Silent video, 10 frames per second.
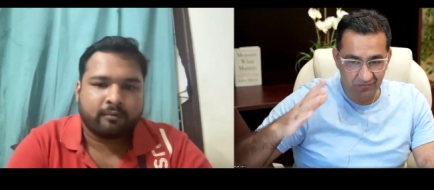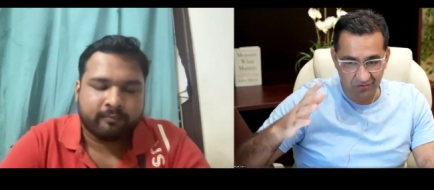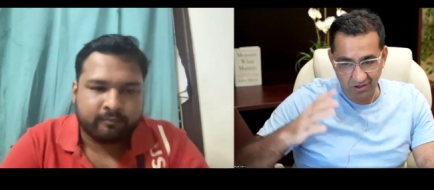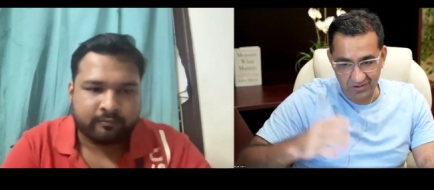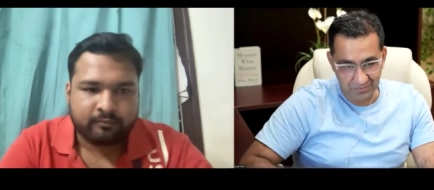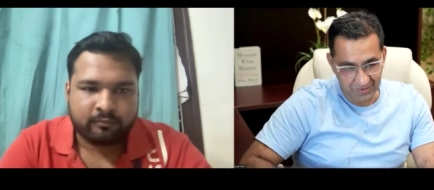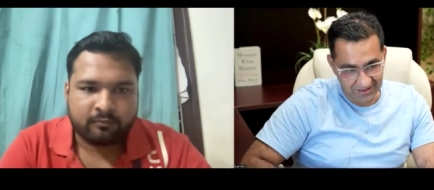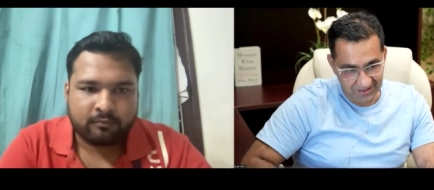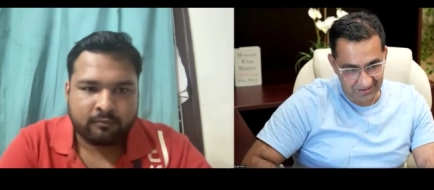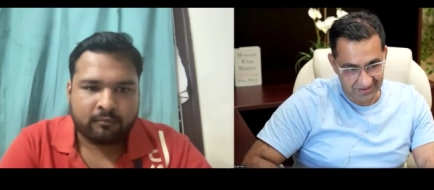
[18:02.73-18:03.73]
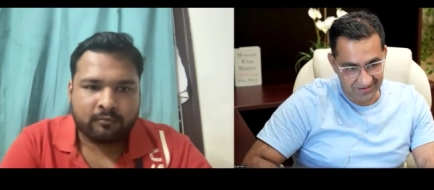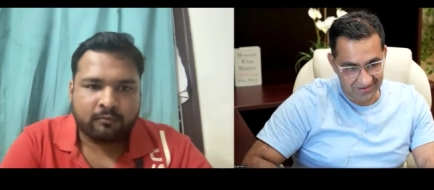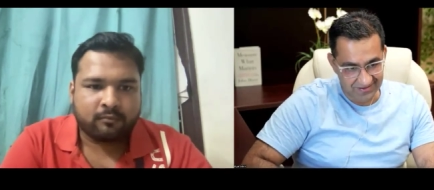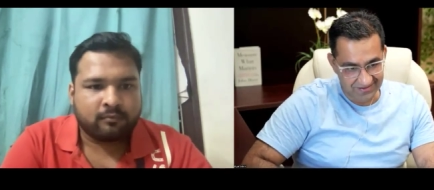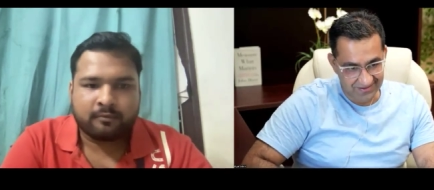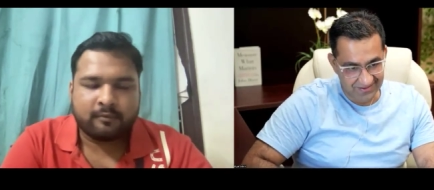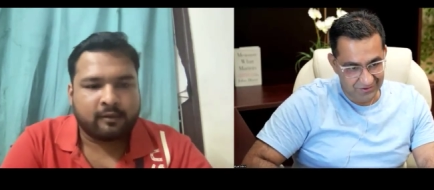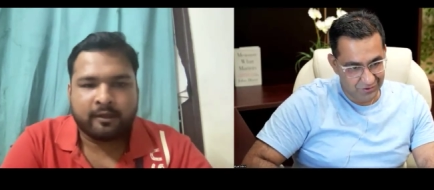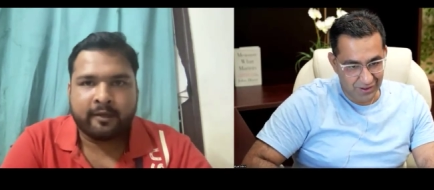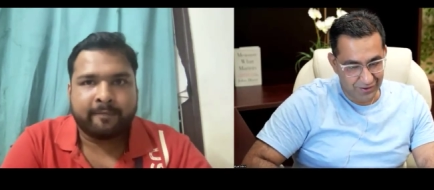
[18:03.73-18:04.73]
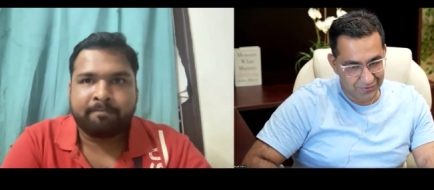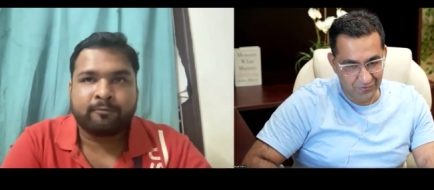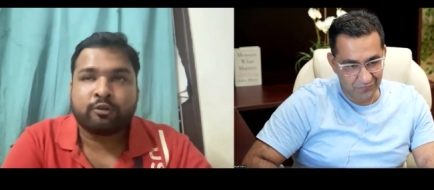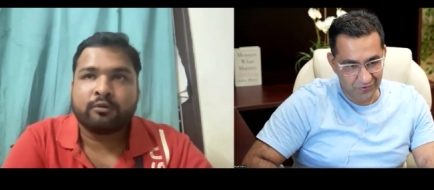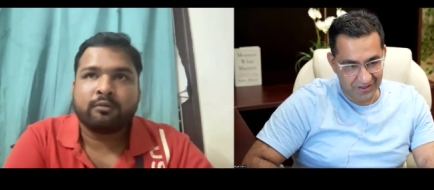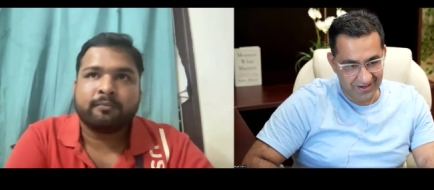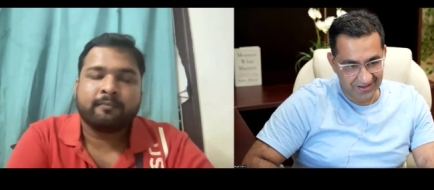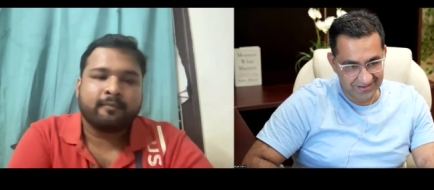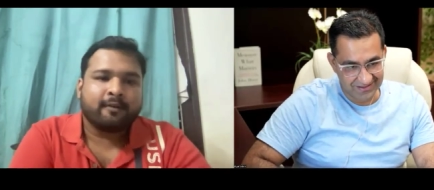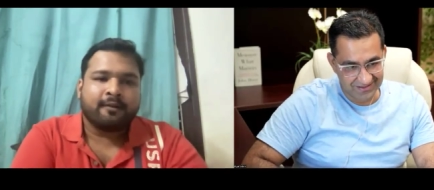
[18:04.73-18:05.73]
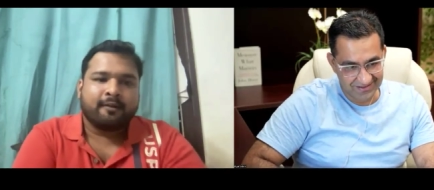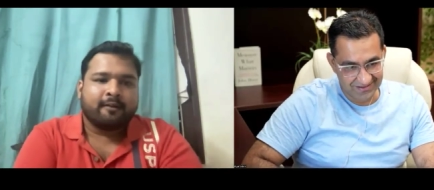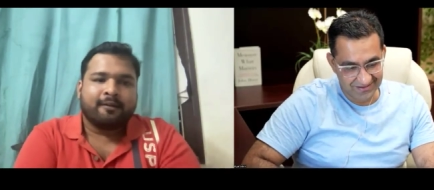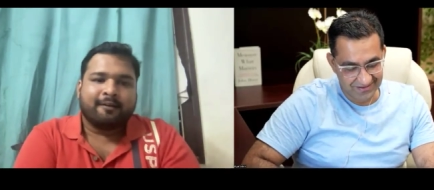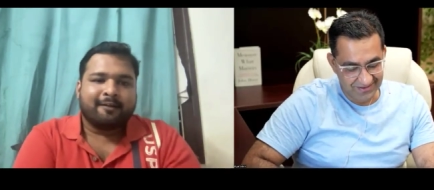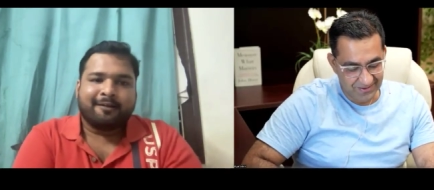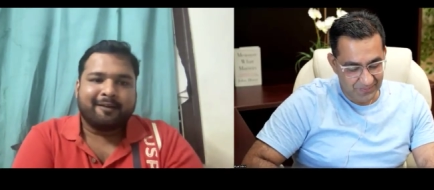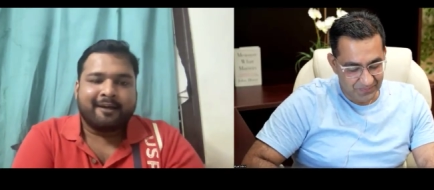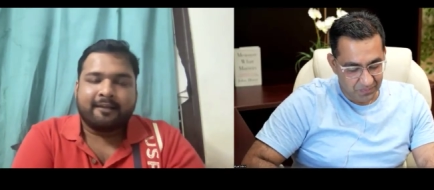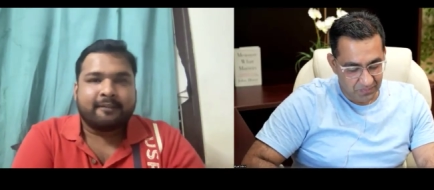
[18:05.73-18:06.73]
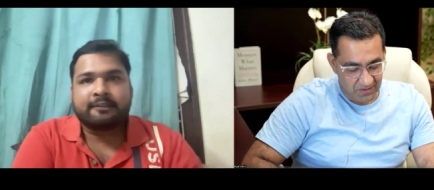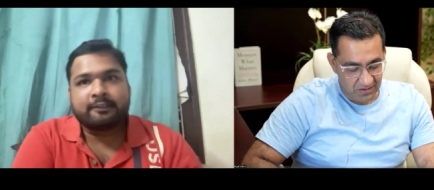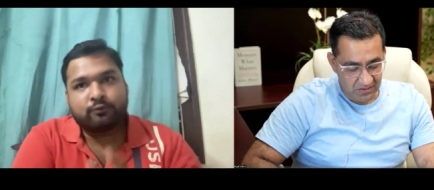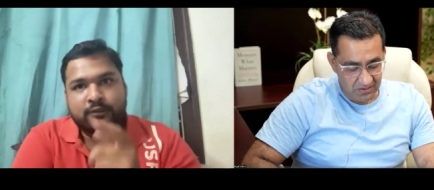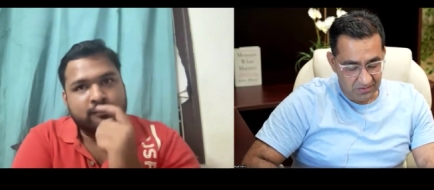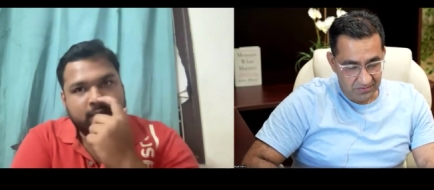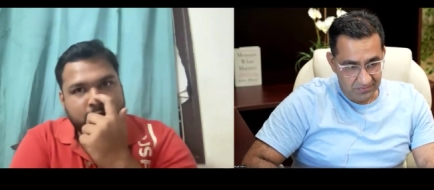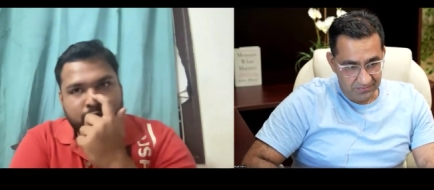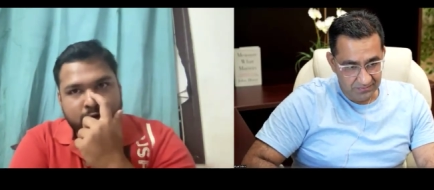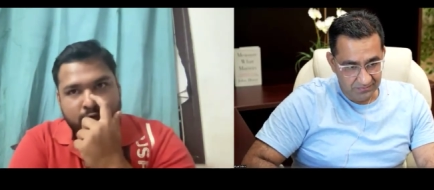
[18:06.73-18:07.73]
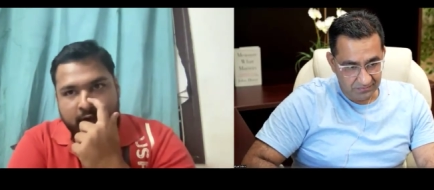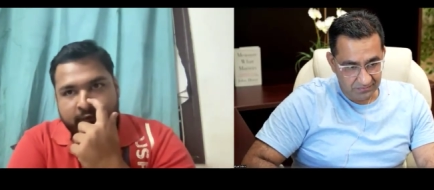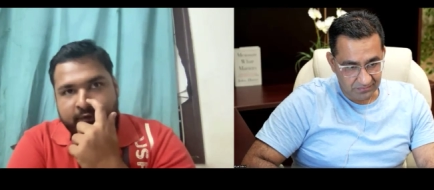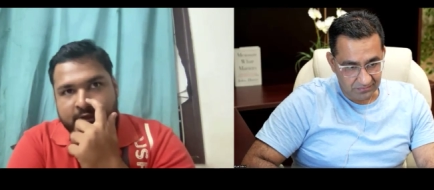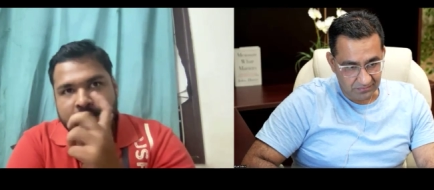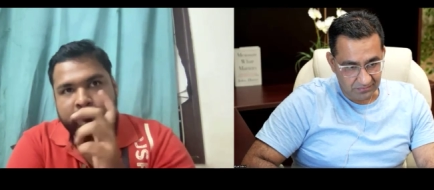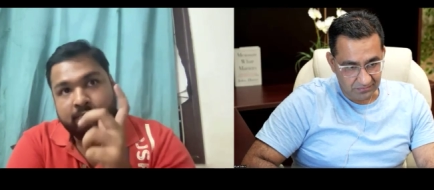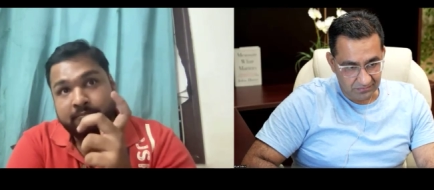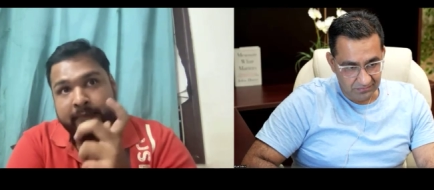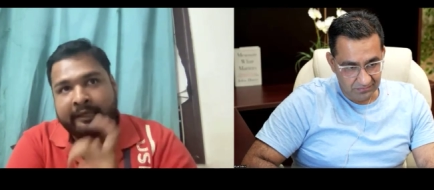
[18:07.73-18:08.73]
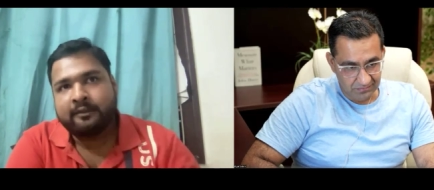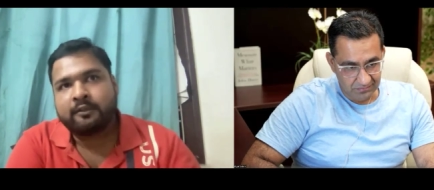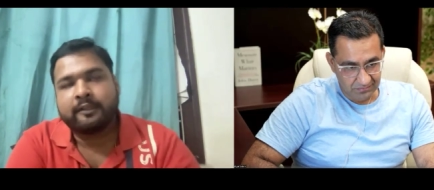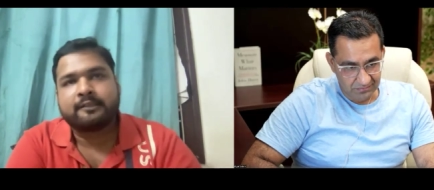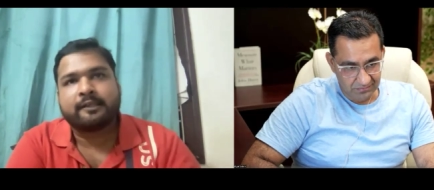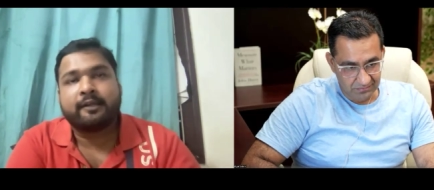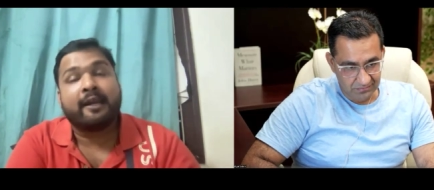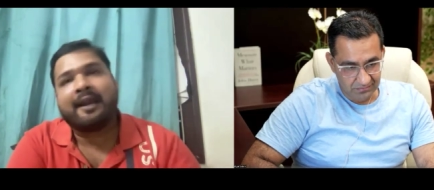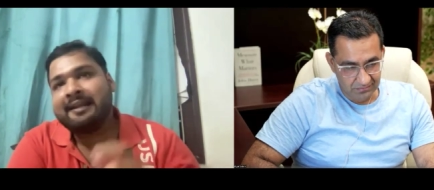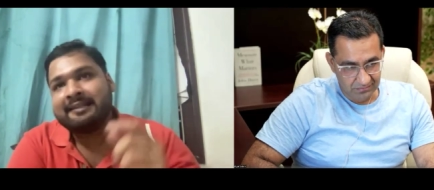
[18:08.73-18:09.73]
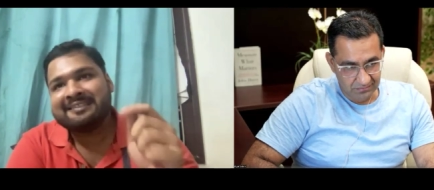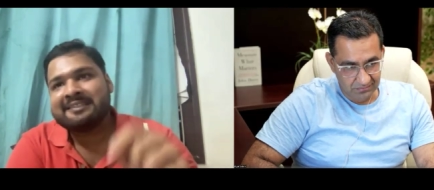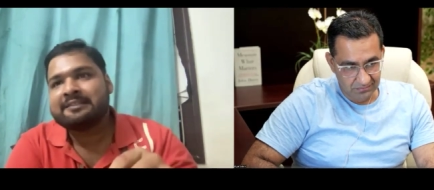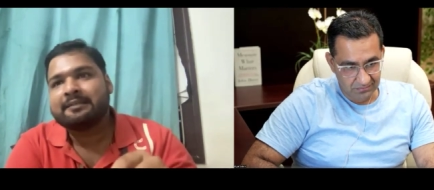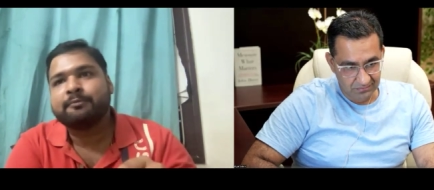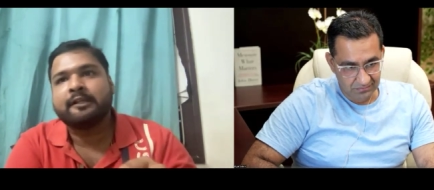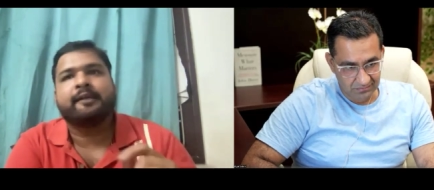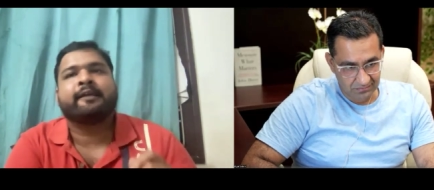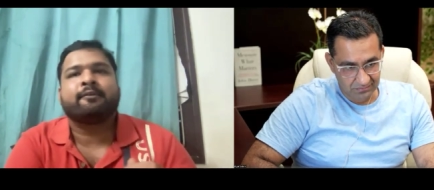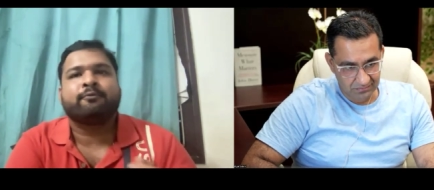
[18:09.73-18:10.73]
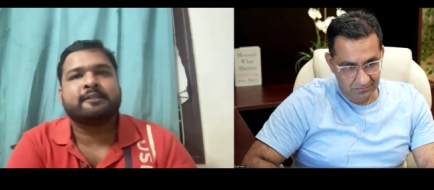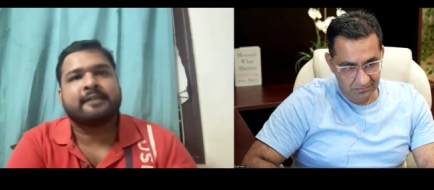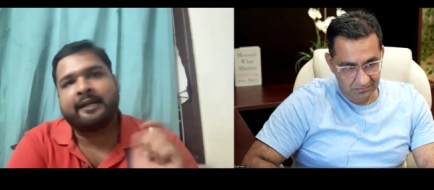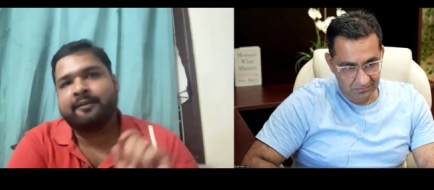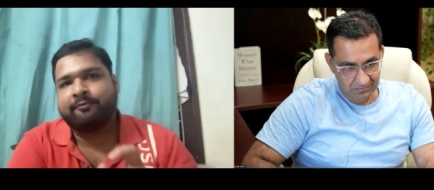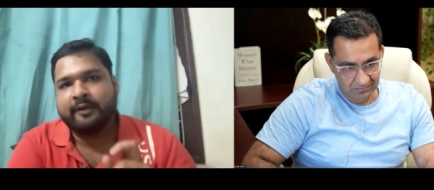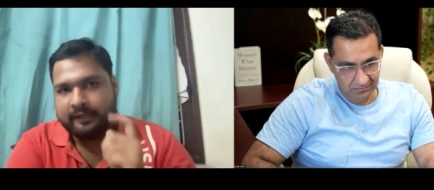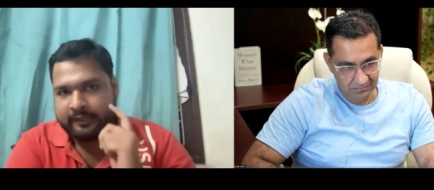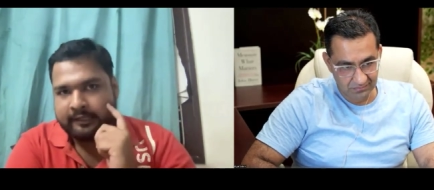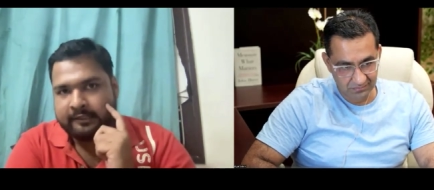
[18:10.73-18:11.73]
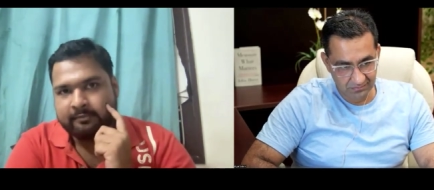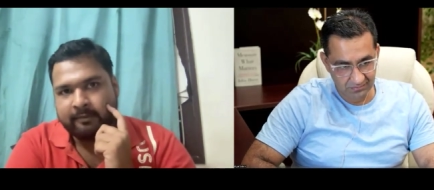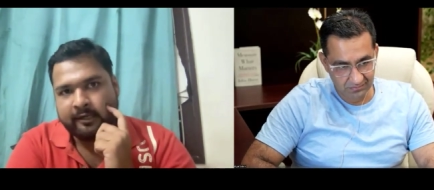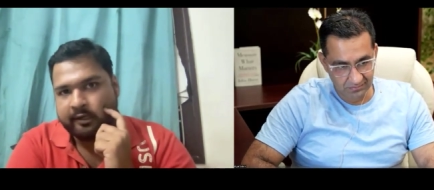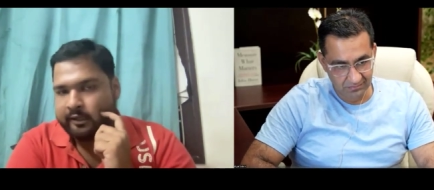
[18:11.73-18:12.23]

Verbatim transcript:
Speaker 1: you've got to maintain it you yeah. can't go for so, elegance
Speaker 2: yeah th- this was this was one of the main things I, and this is something again which i felt might